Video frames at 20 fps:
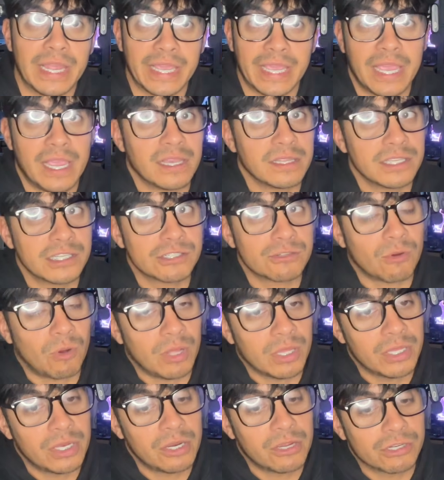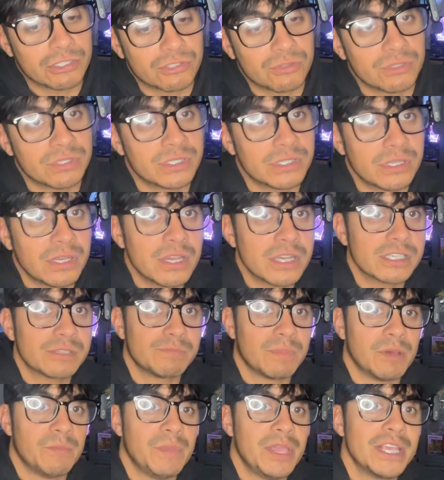English quality control sucks,
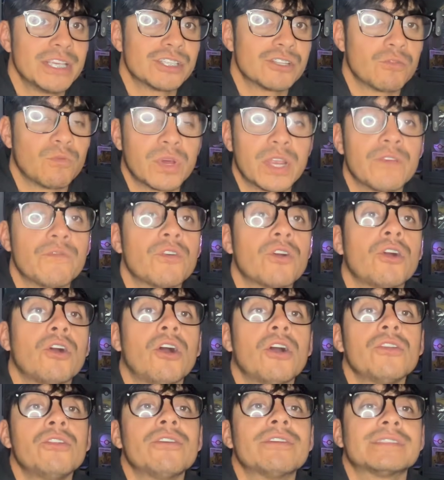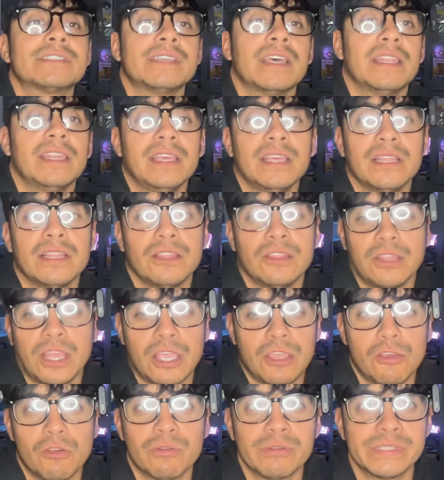but make sure whatever card you're sending that
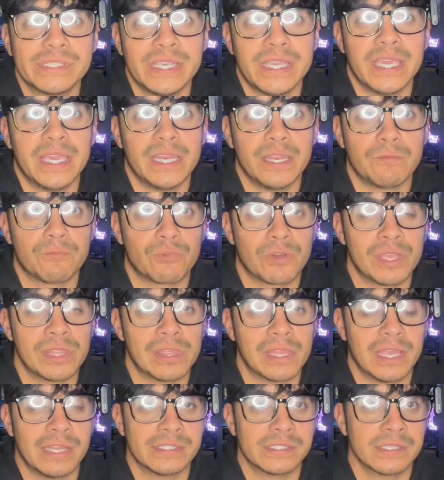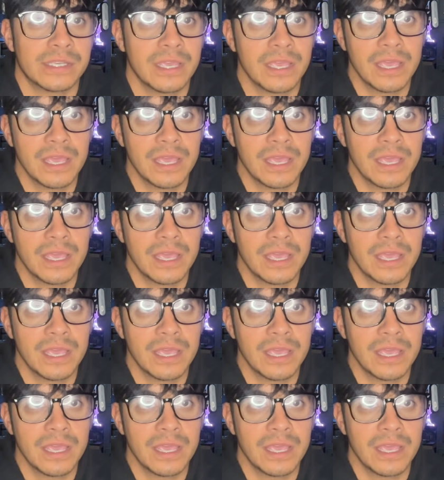you don't see any print lines.